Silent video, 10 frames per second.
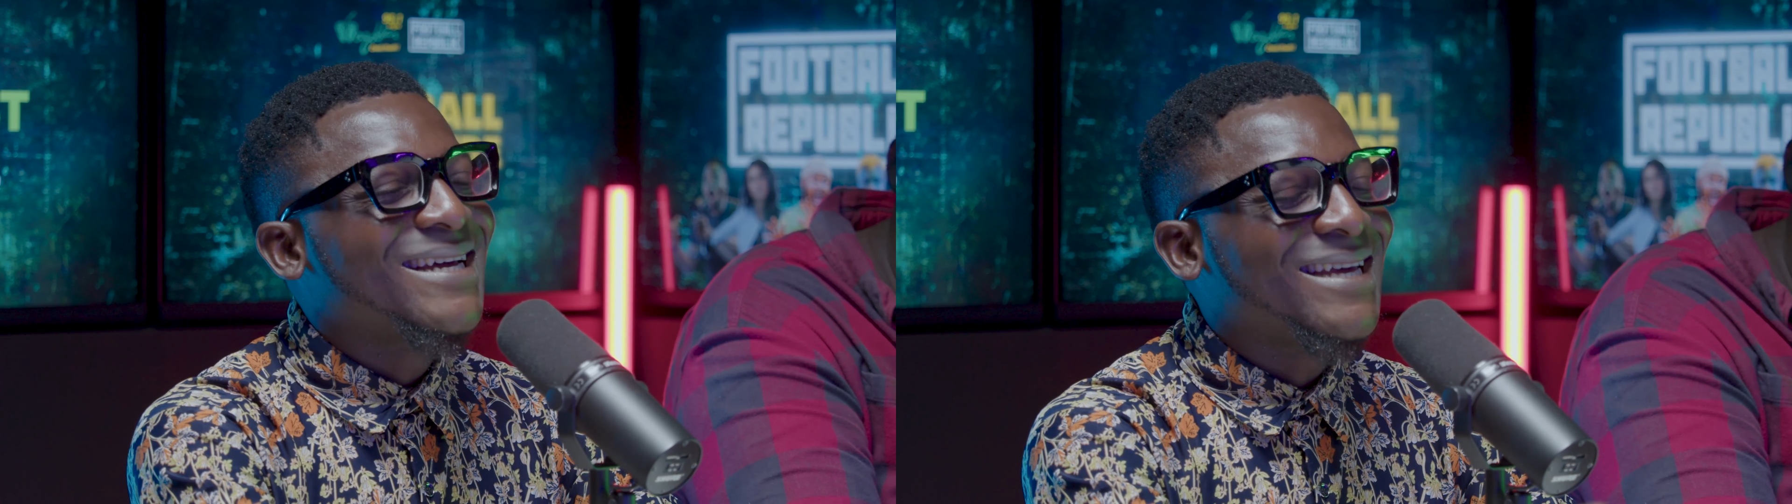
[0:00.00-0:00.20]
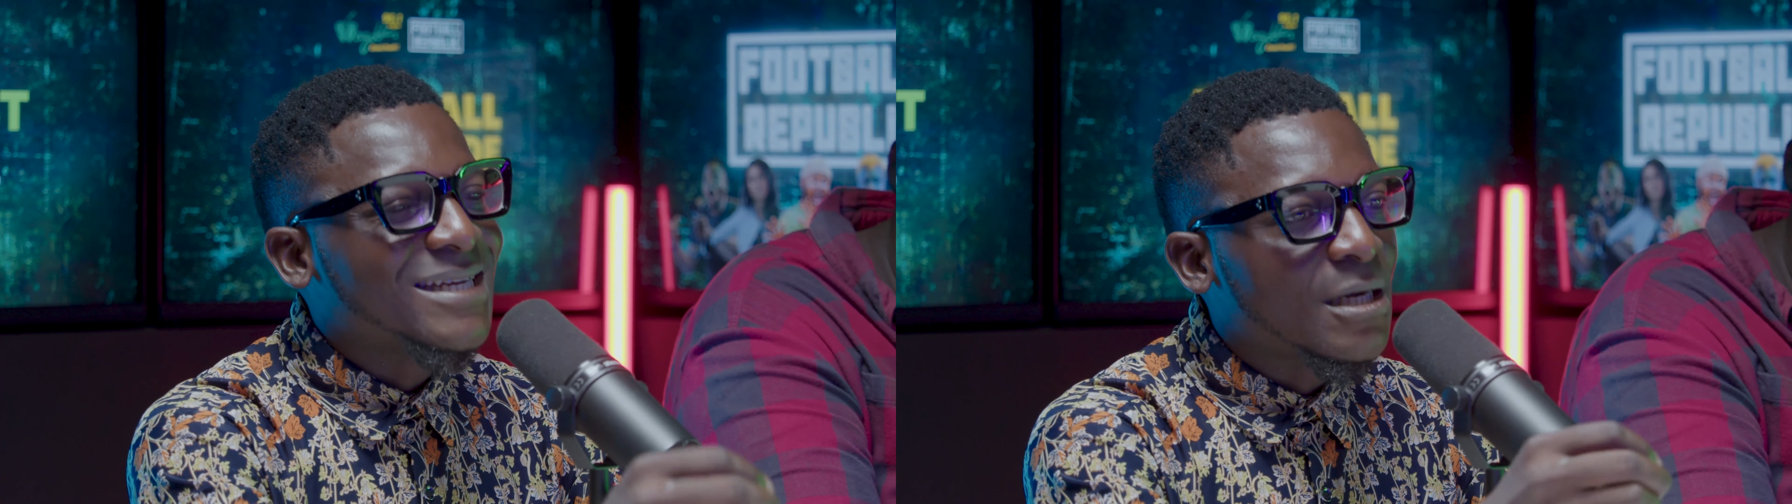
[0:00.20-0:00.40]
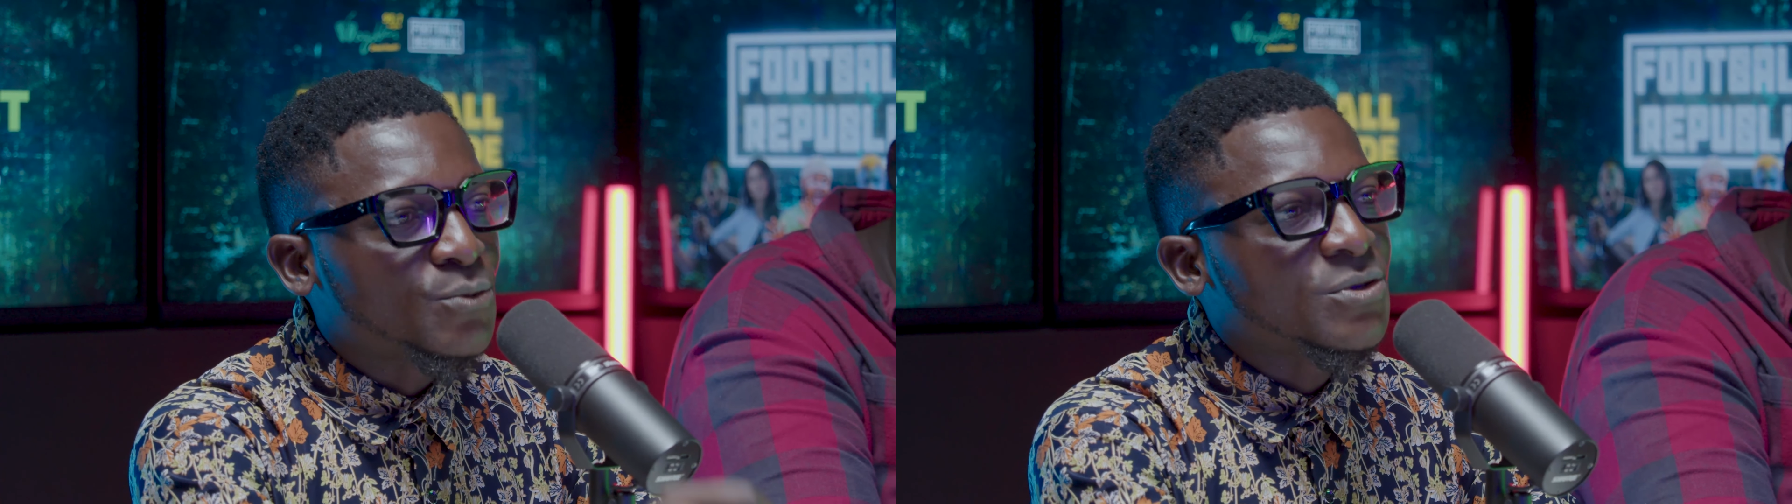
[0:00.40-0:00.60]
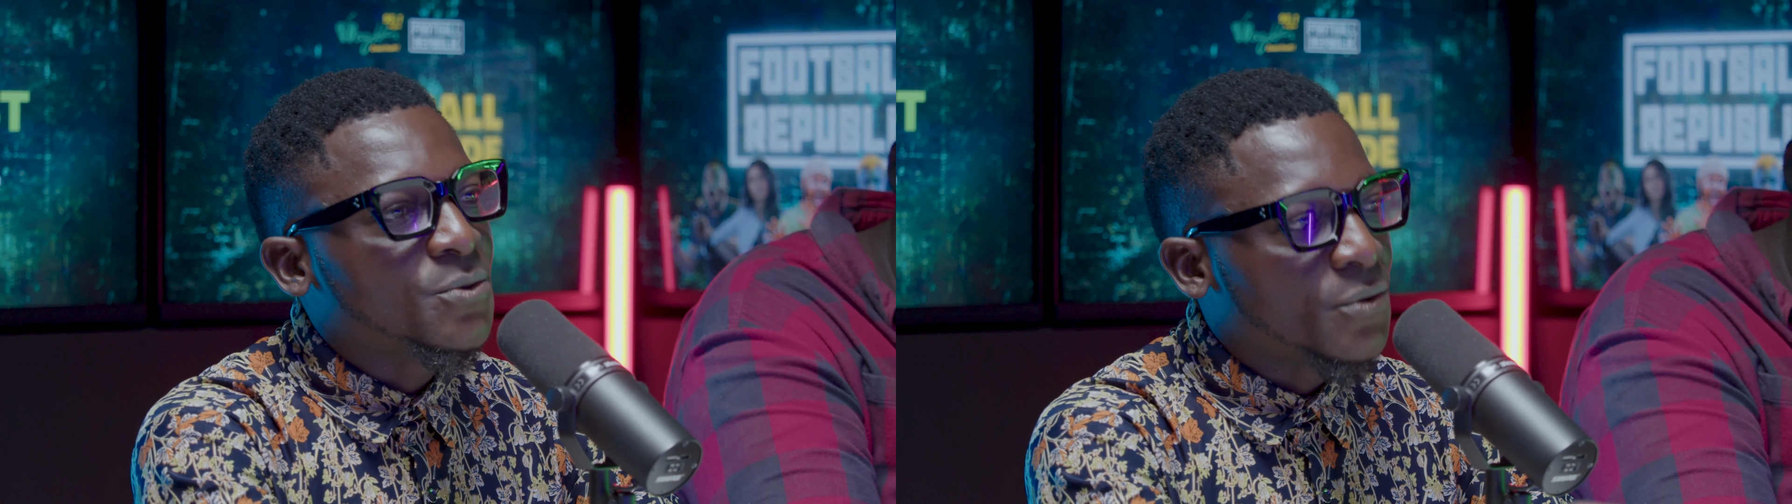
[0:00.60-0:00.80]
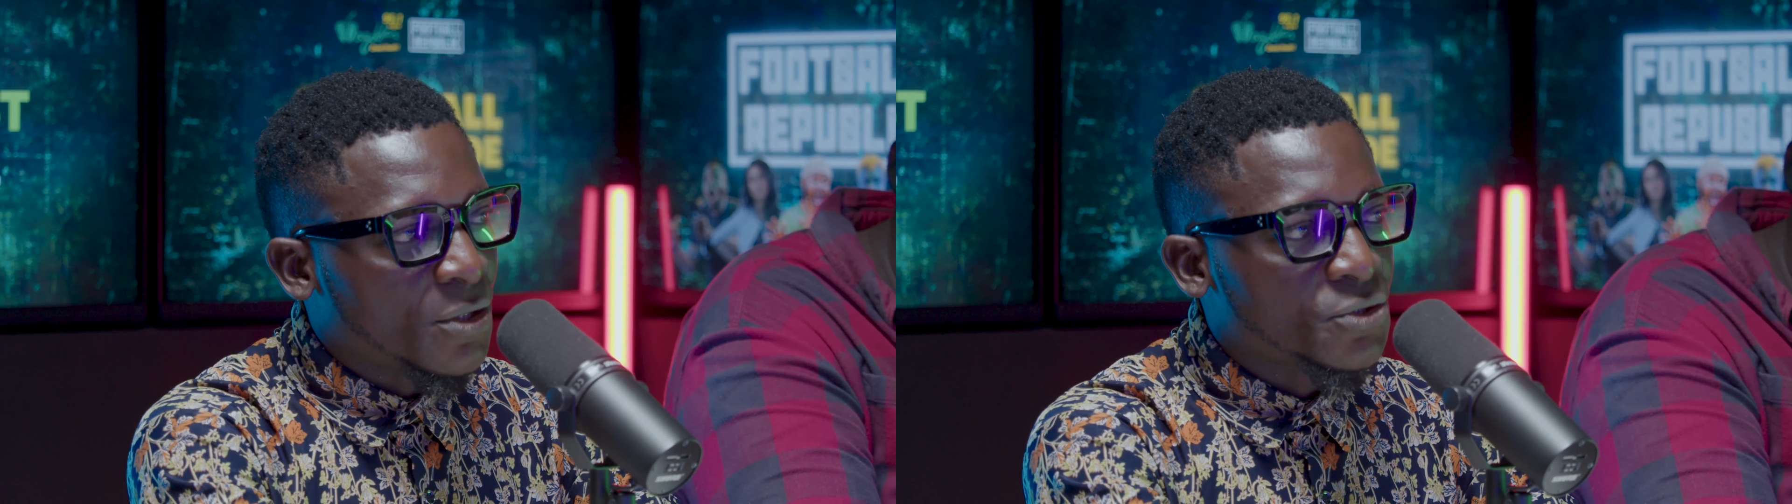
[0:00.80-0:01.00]
get their rules
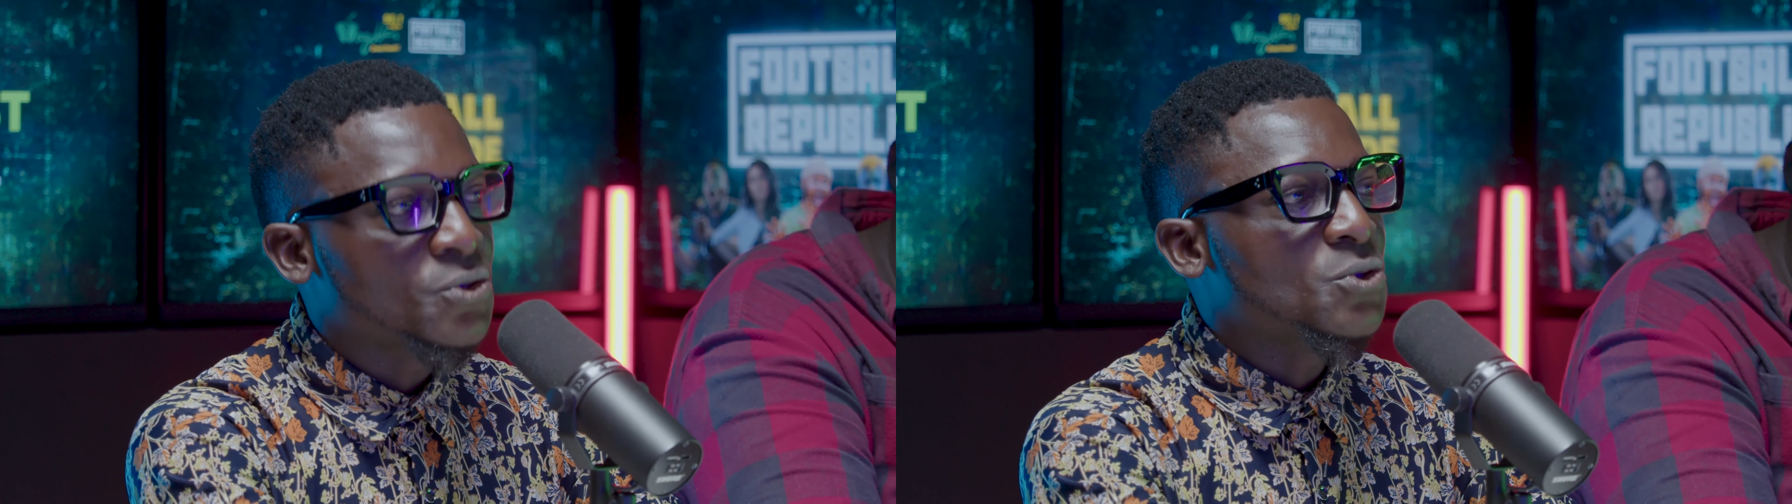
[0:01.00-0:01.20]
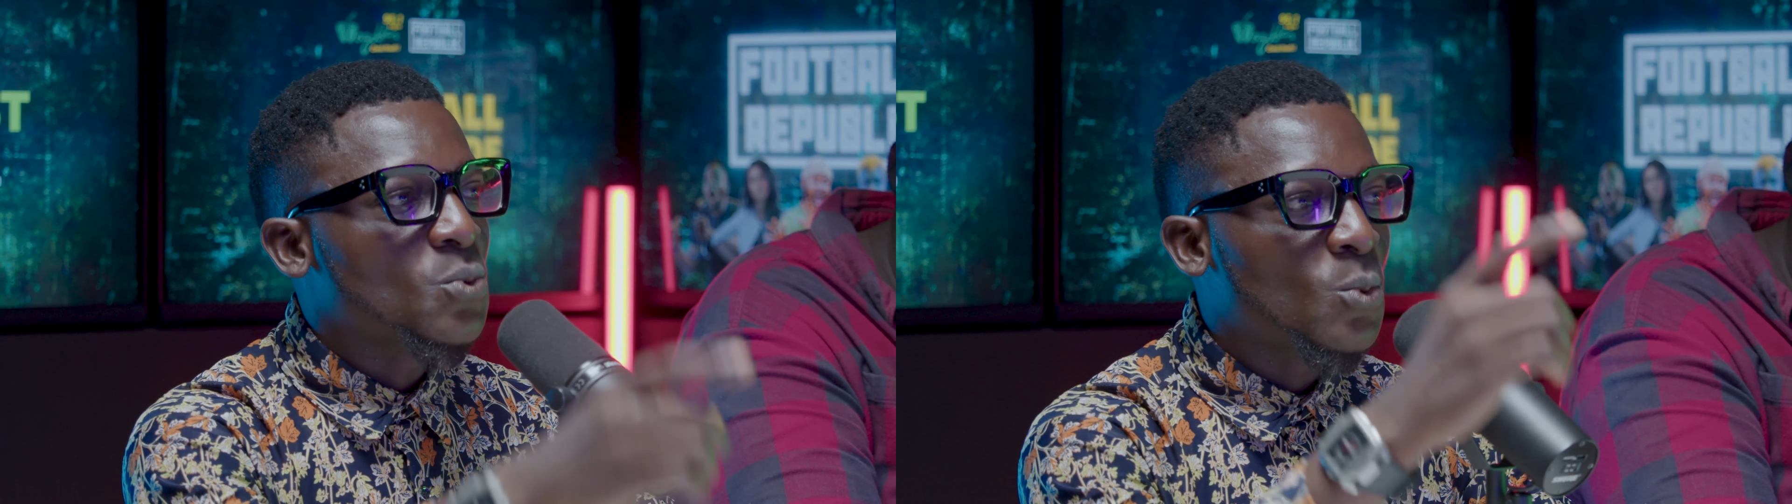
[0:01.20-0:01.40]
and regulations.